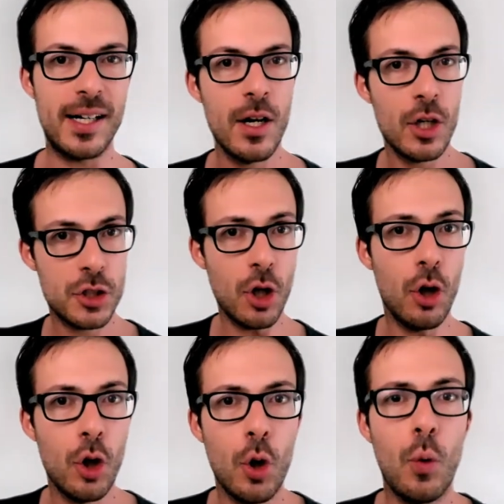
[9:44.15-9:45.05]

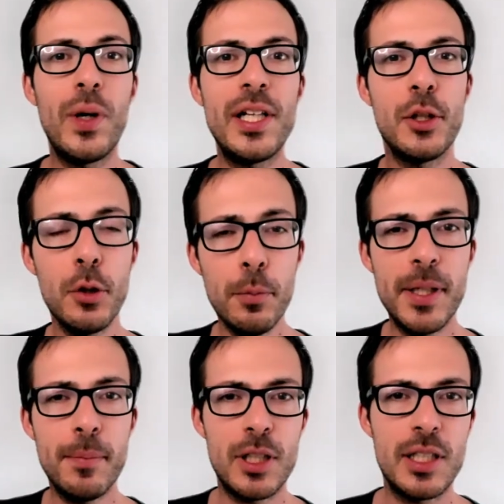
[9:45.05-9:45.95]
so will you be
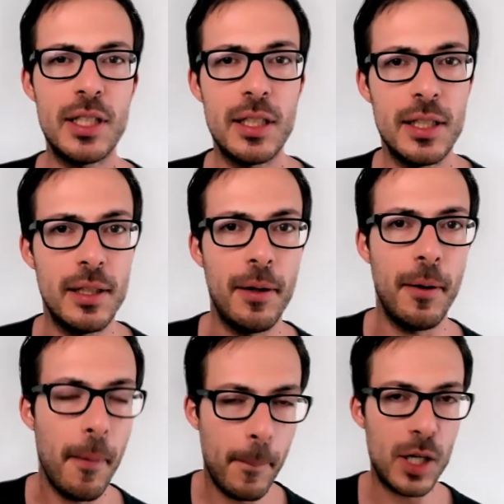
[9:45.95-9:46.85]
more